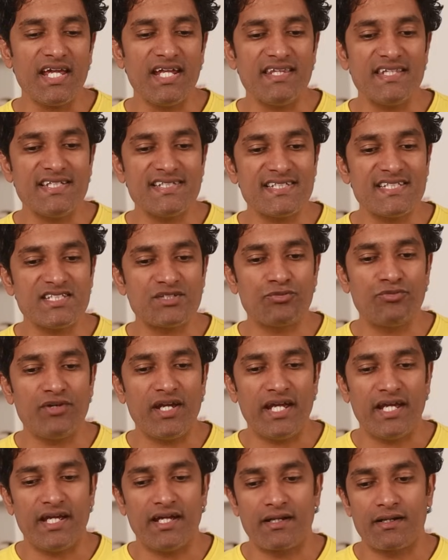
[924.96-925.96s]
And this is
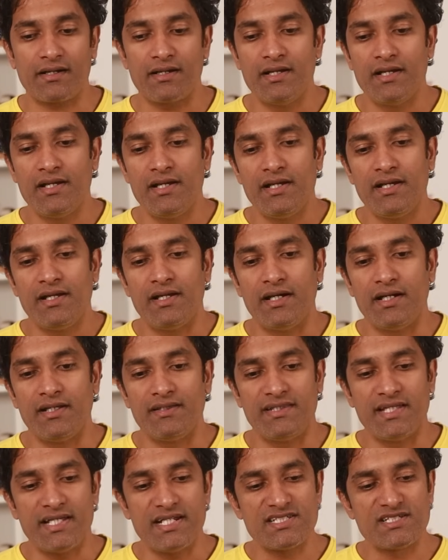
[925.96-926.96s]
where
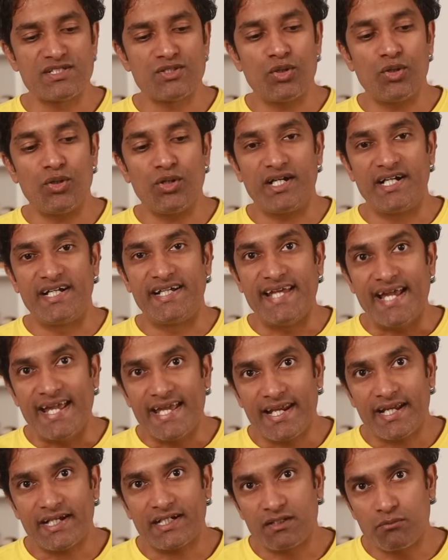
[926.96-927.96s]
there is no
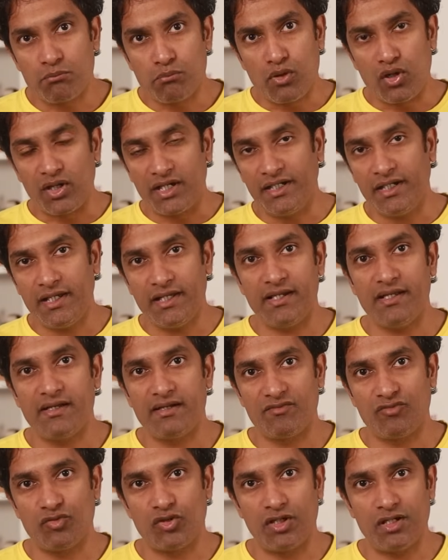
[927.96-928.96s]
direct monetary
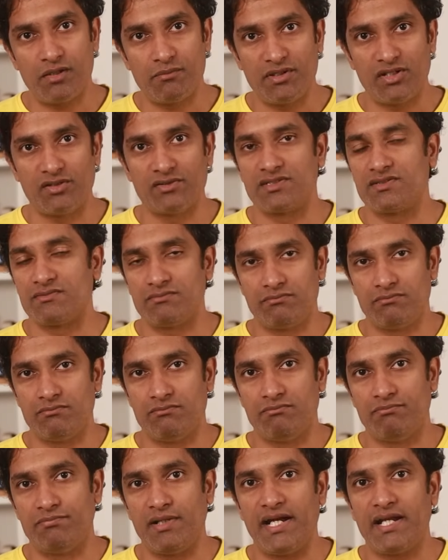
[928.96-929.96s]
reward, because
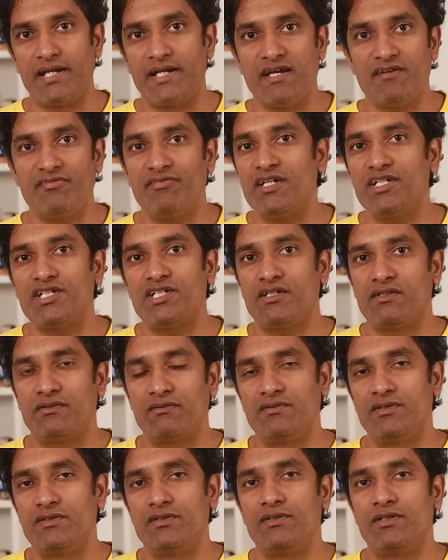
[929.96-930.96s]
by
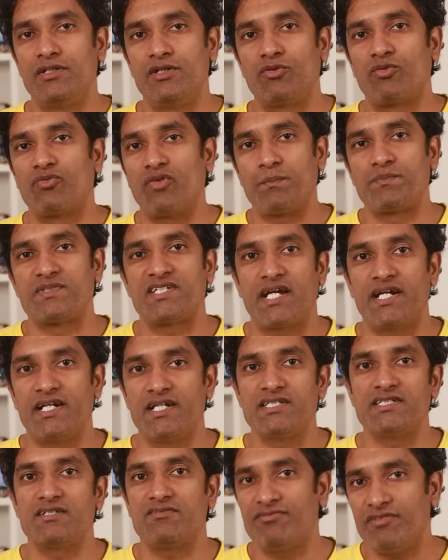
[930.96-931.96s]
definition, your website
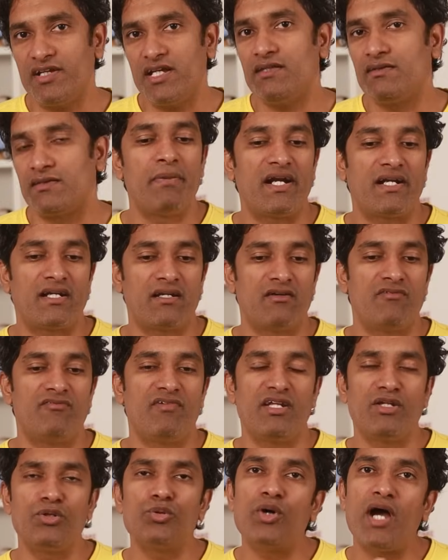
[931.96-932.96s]
is a free. But
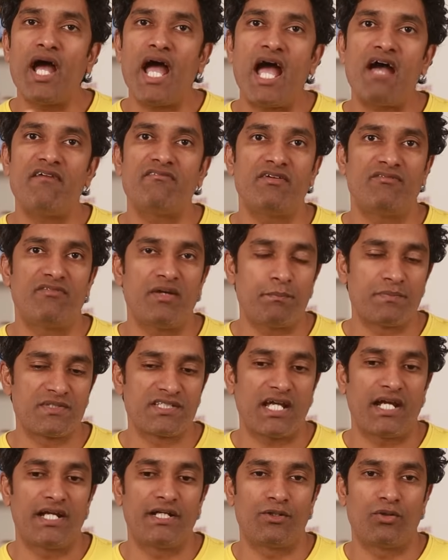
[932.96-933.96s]
when you have a
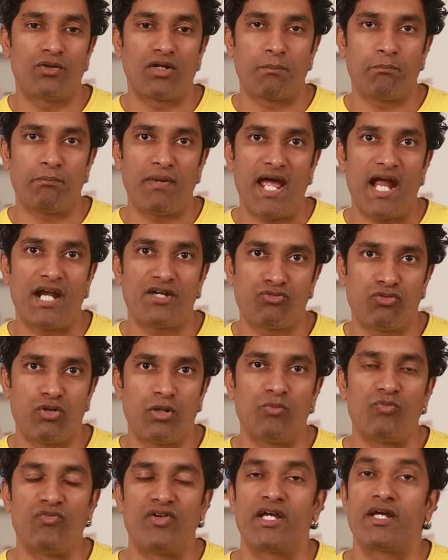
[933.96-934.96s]
website or a
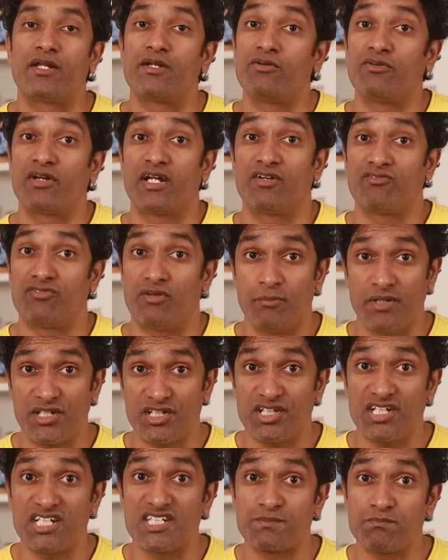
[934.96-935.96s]
platform where your
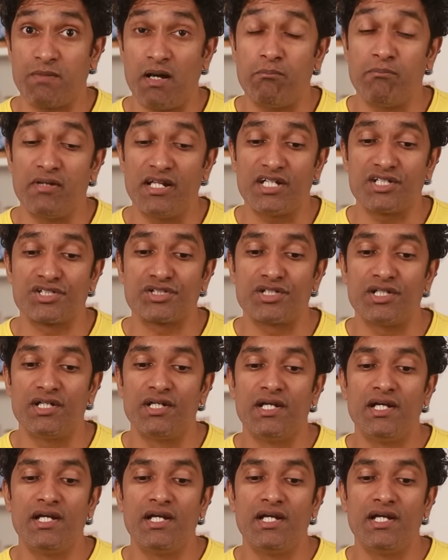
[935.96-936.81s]
information is published,